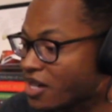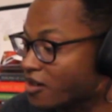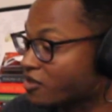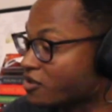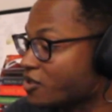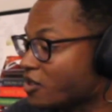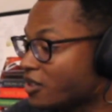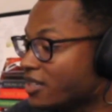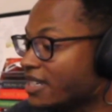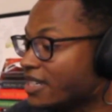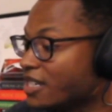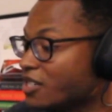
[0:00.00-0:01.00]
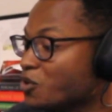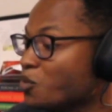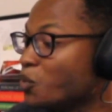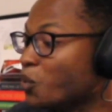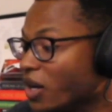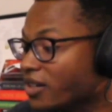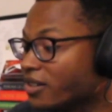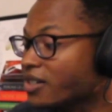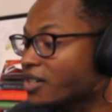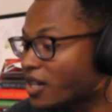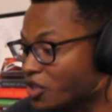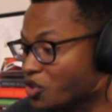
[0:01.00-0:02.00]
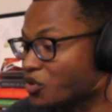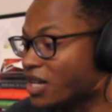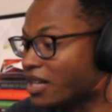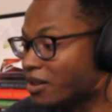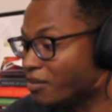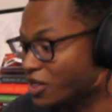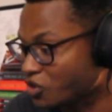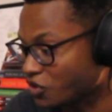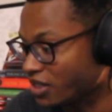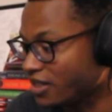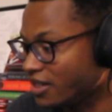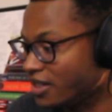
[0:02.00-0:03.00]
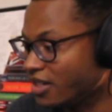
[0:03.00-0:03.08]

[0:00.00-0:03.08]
and consolidated into one country elementary.